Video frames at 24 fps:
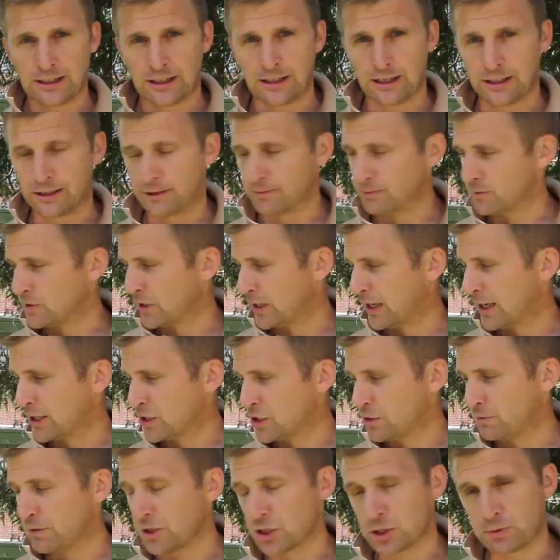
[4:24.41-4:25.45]
and unless
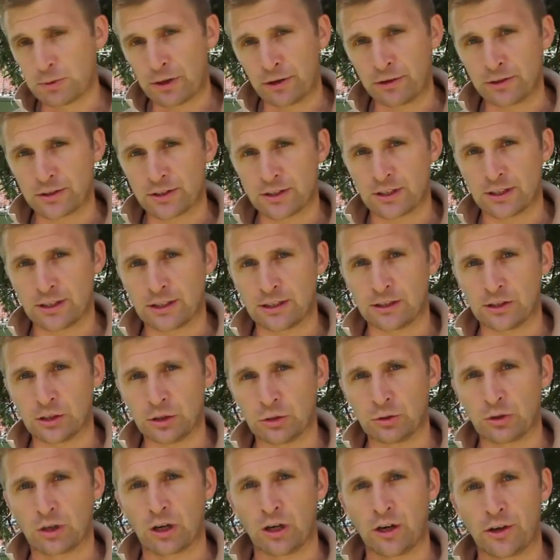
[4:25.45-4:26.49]
you've experienced it,
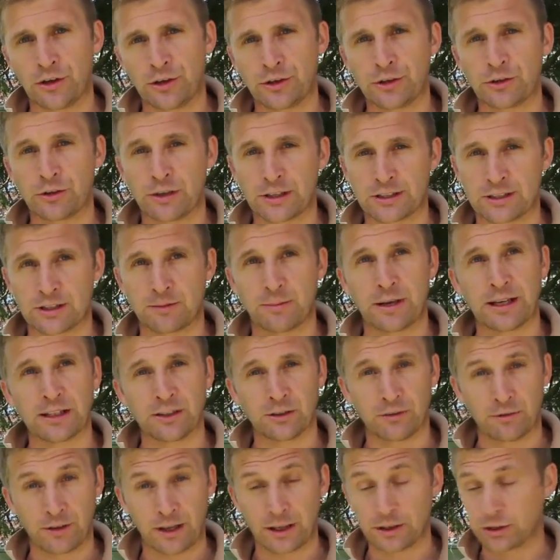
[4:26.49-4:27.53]
you can't underestimate the
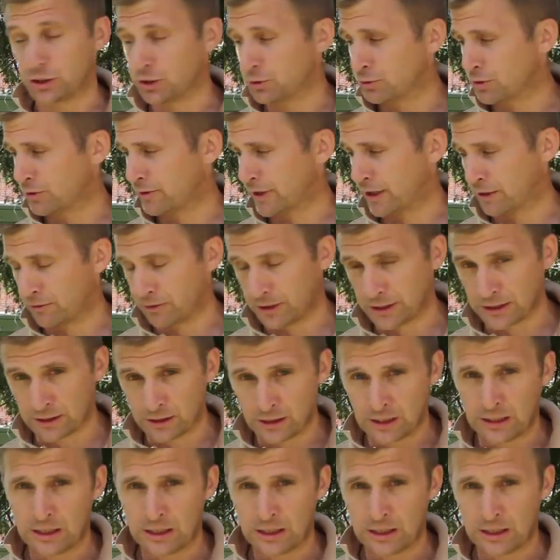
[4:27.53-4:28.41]
value of having